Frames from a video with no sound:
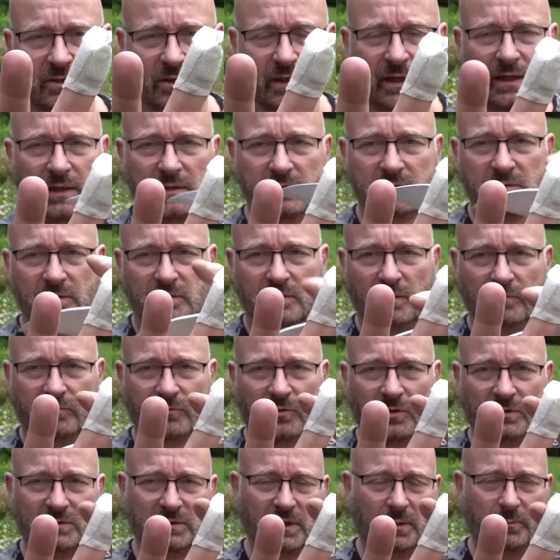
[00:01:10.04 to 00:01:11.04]
hands, and of
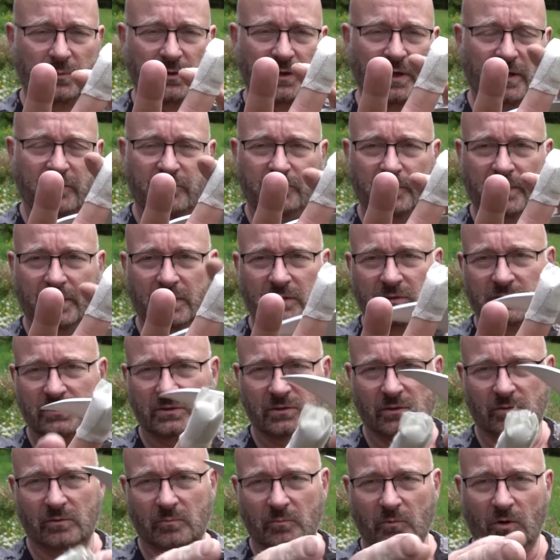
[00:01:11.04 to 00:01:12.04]
course I'm a knife maker,
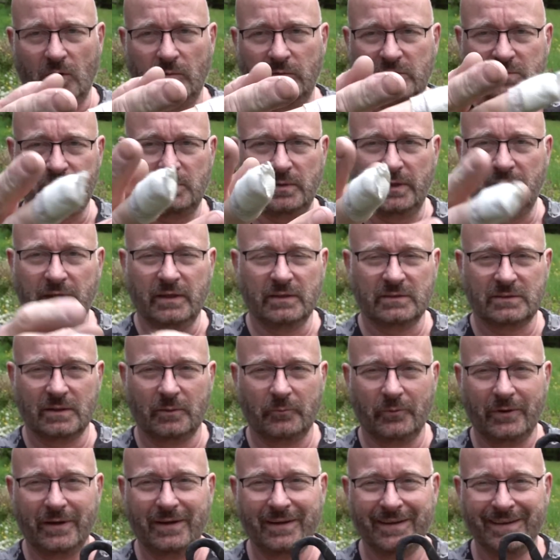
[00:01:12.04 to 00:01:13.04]
so I'm always bleeding
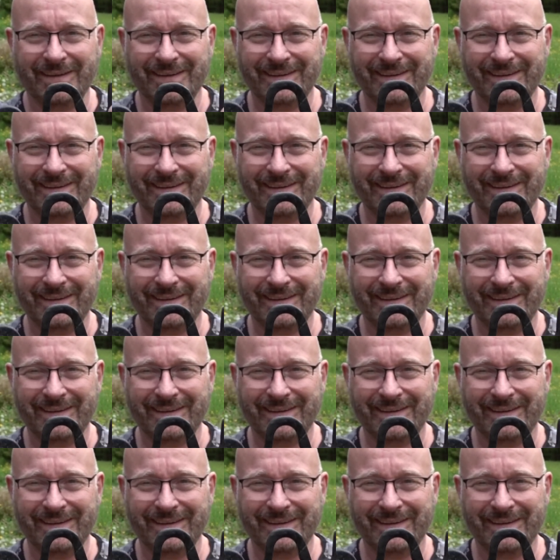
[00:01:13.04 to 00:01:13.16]
somewhere.